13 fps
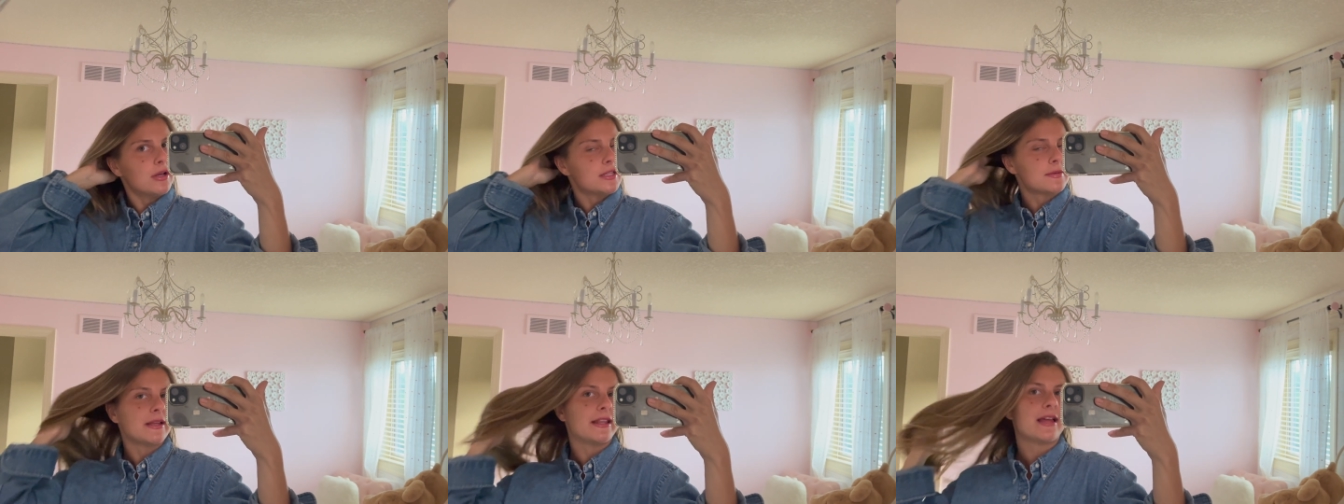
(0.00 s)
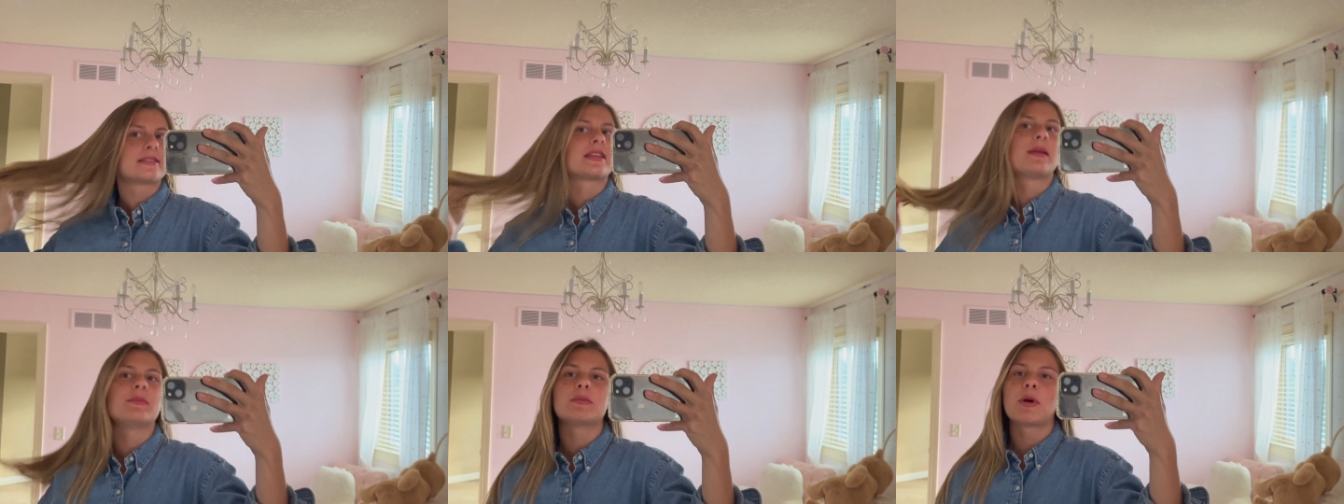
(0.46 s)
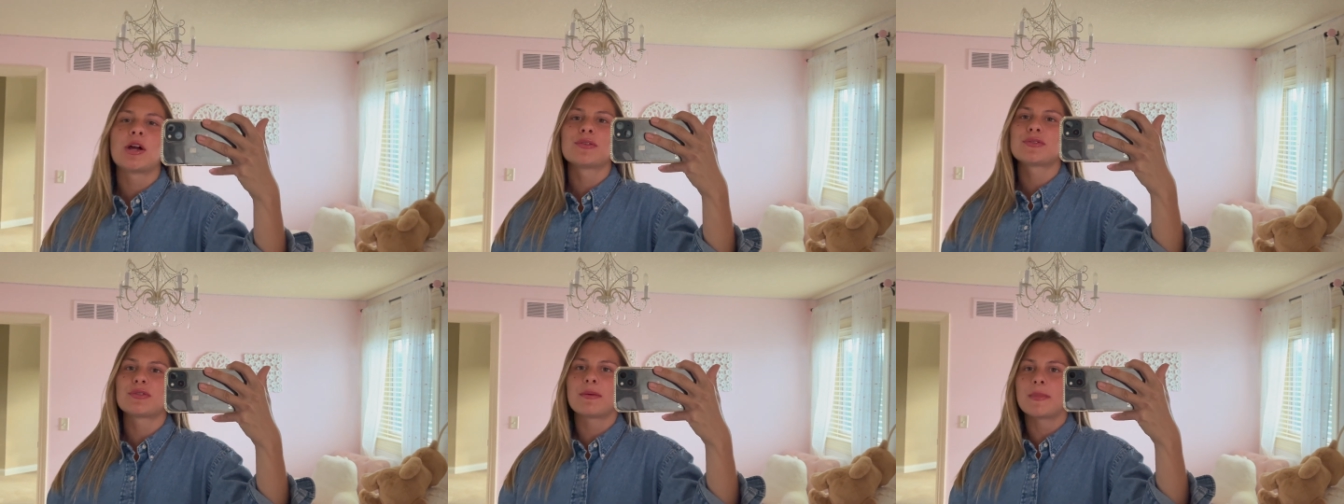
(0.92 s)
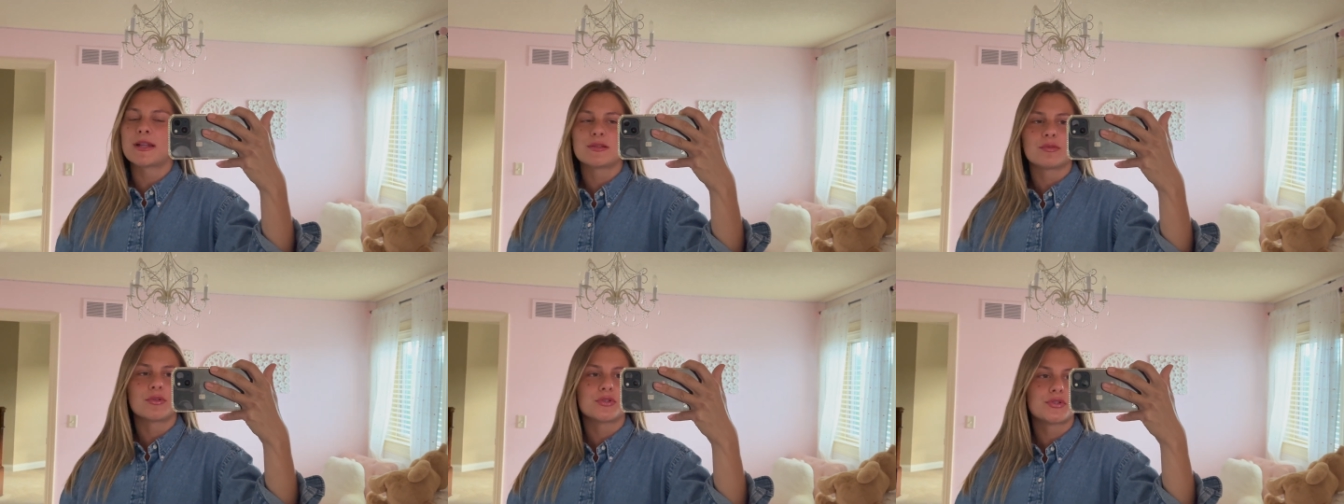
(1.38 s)
It's my last game tomorrow, so I might
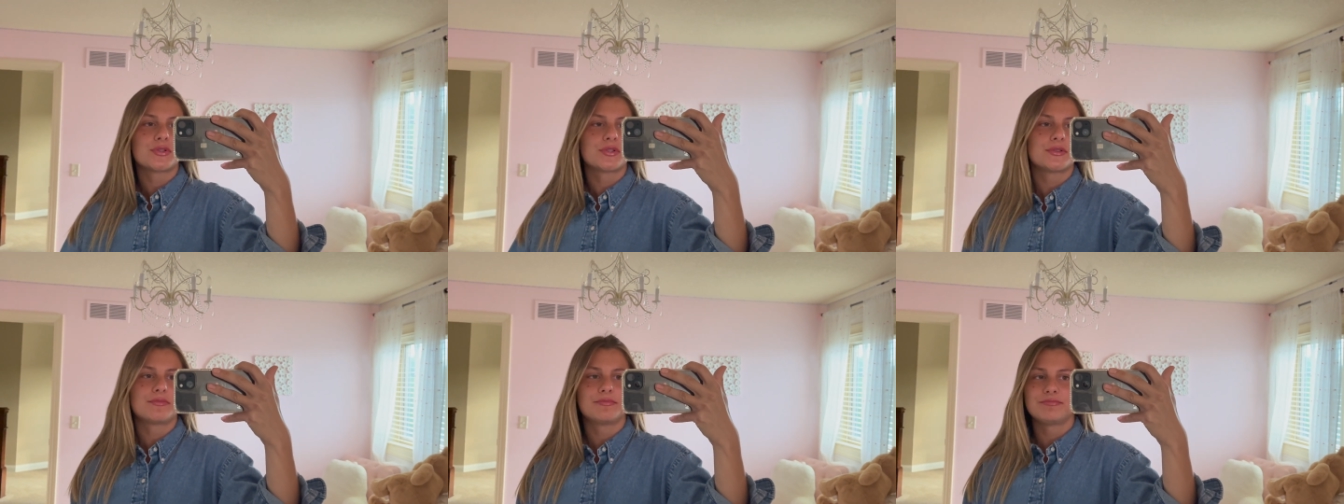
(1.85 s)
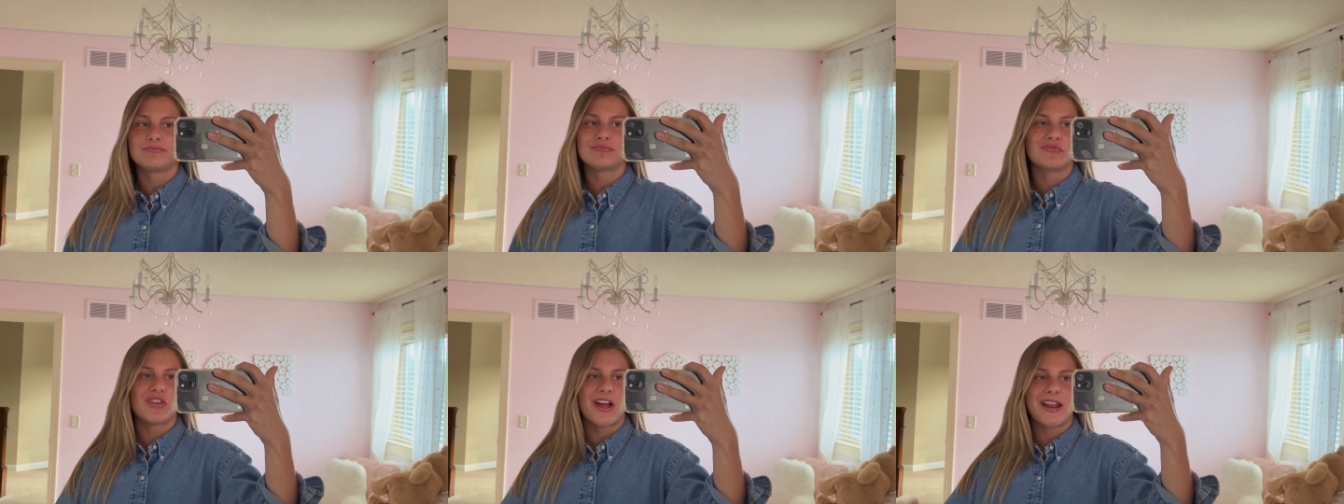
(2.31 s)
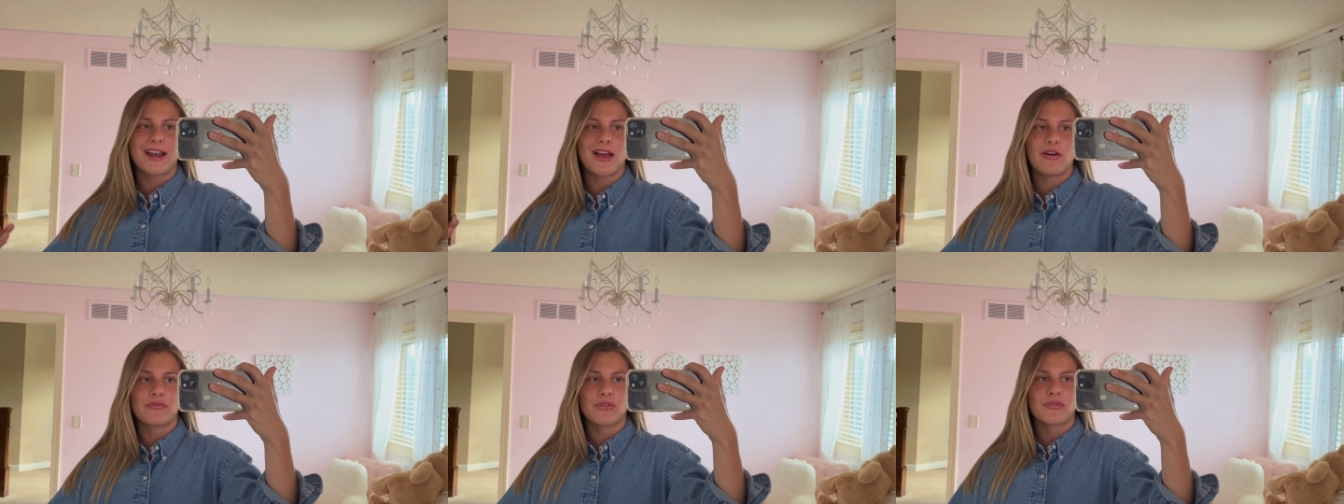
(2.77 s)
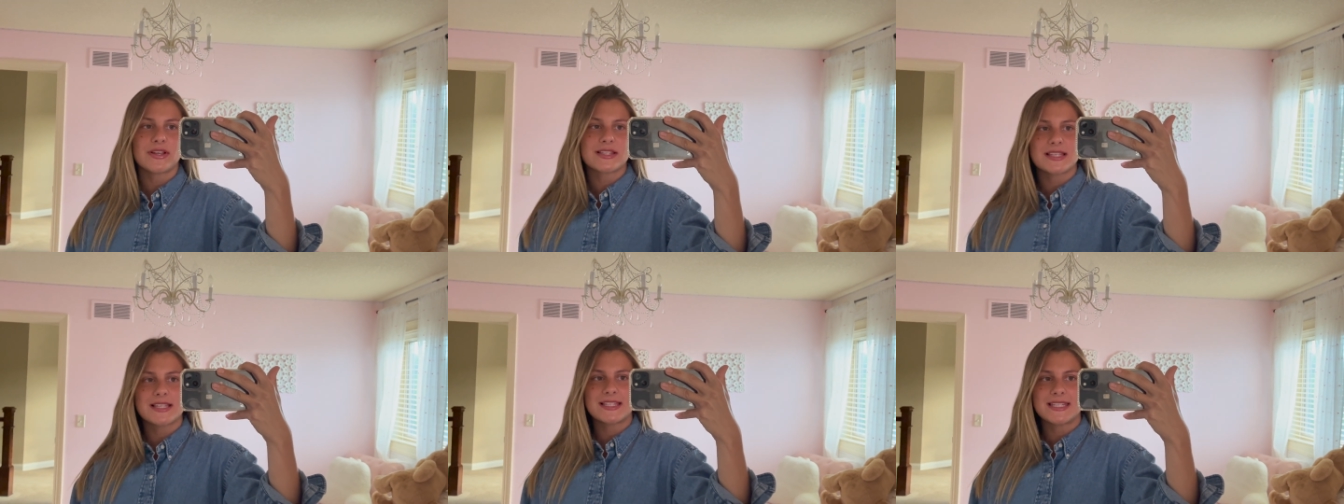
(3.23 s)
as well just ride it out for the
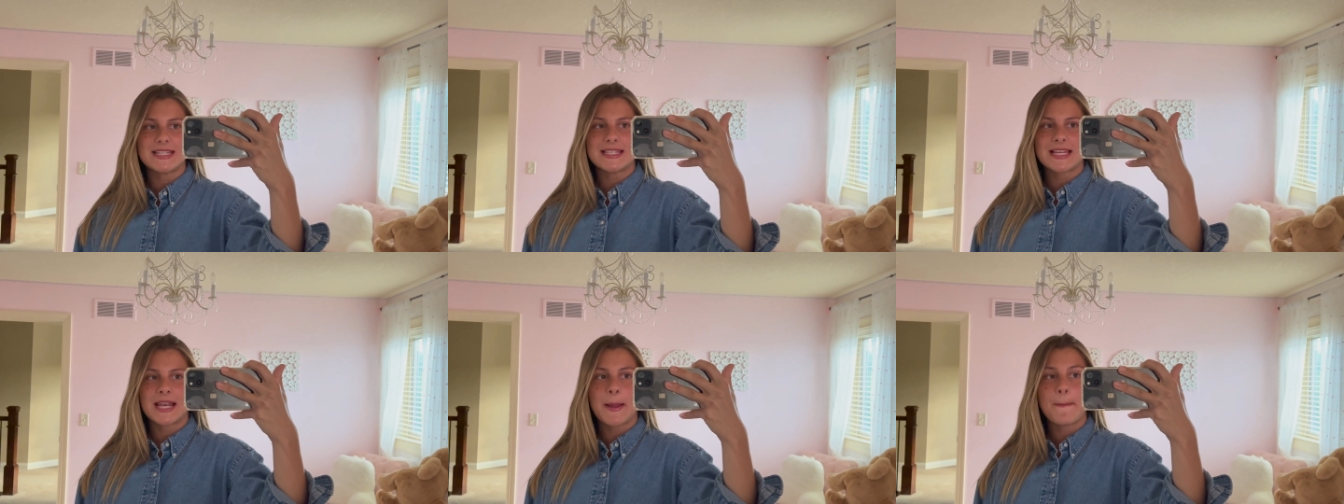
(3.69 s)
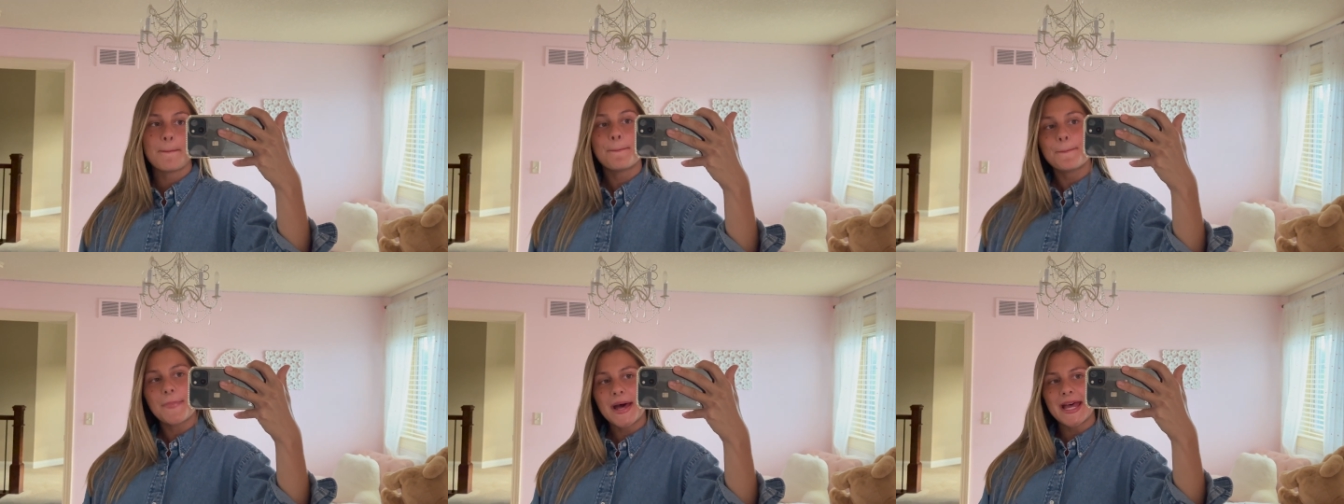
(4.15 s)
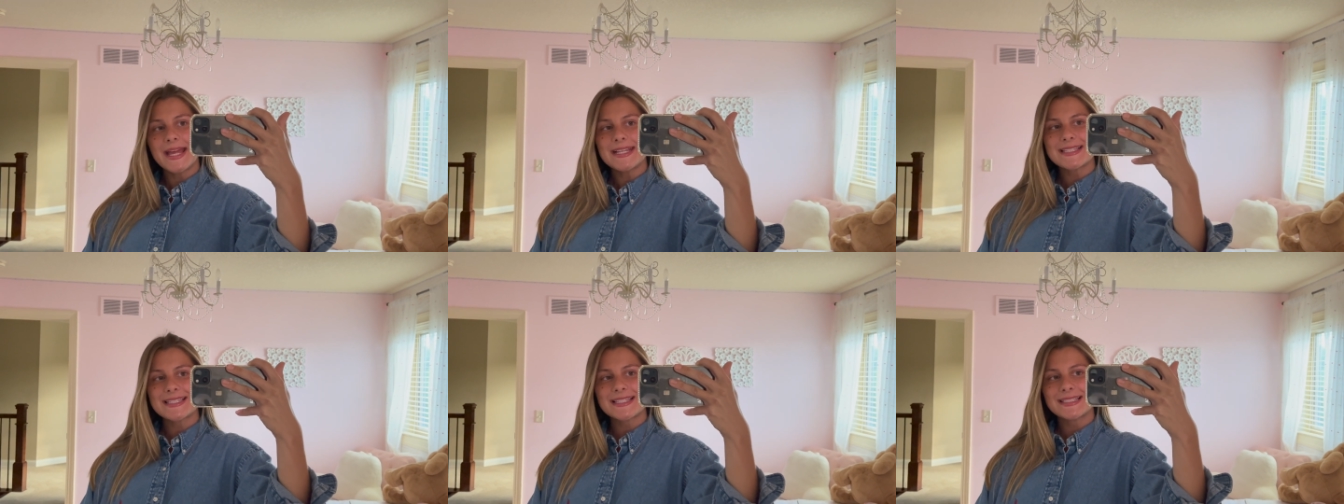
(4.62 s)
rest of the season. But